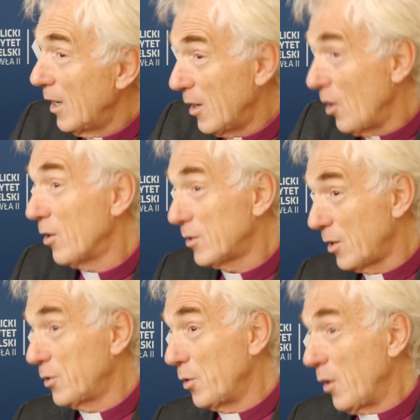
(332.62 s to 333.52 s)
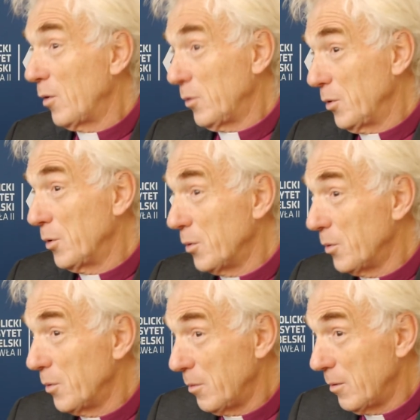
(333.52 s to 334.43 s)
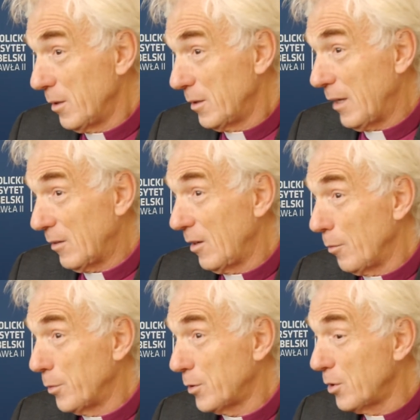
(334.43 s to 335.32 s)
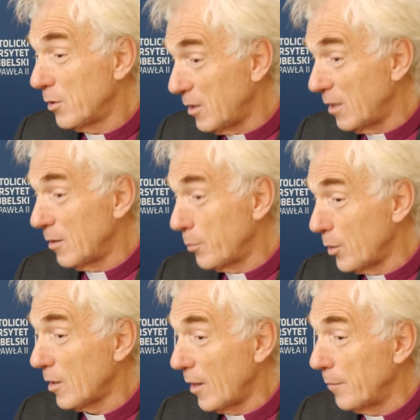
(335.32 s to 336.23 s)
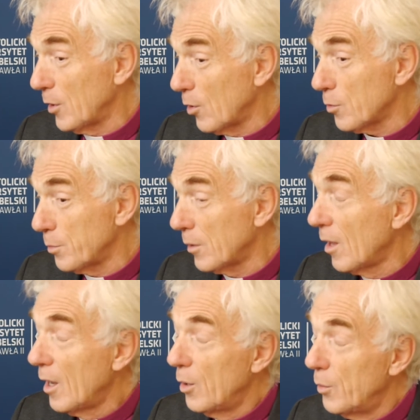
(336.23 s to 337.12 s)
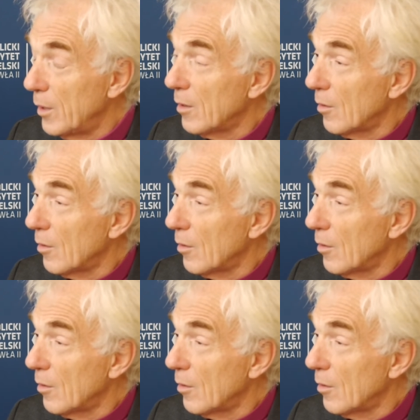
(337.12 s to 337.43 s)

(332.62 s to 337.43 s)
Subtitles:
in order to that the opportunity to proclaim the gospel will